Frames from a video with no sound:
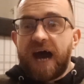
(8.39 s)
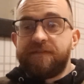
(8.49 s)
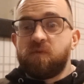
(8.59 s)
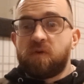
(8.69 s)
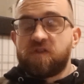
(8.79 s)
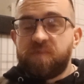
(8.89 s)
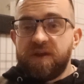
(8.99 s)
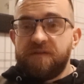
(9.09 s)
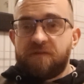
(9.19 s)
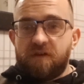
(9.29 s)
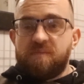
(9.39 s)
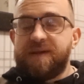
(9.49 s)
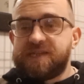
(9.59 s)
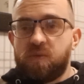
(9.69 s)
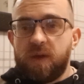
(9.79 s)
After what's been a very
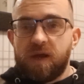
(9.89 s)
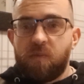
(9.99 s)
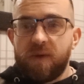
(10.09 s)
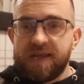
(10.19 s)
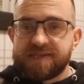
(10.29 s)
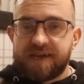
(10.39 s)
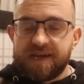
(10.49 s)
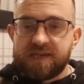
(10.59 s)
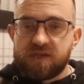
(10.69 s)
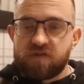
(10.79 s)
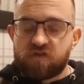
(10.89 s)
busy week on Wearside,